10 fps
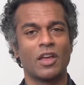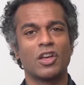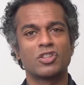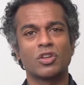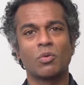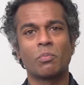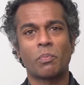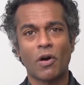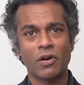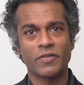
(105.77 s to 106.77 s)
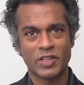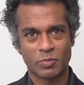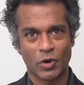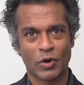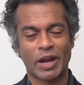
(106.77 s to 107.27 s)
So part of this
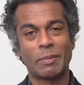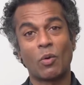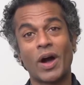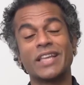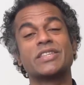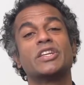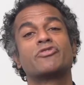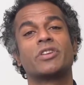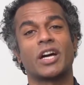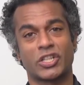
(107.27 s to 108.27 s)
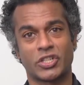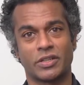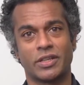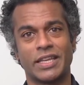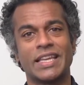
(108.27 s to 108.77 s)
program and why it's an introduction